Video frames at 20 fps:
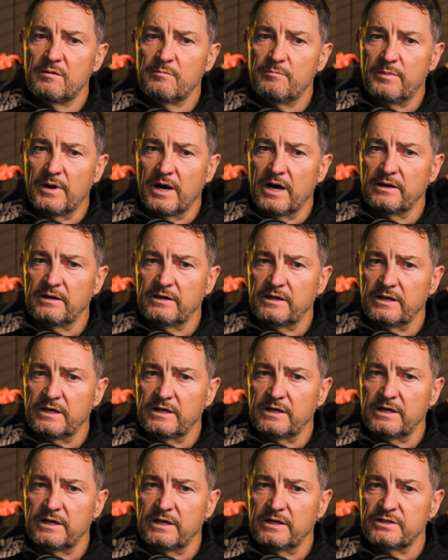But
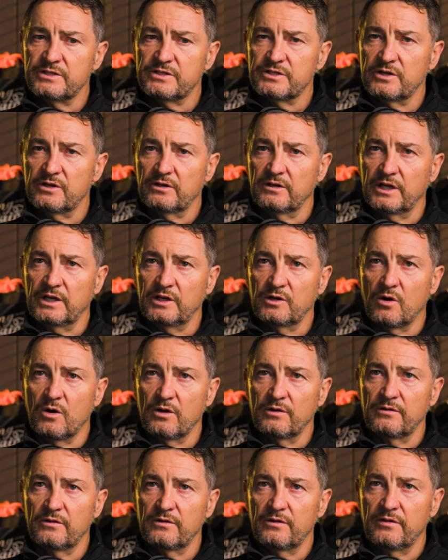it's certainly not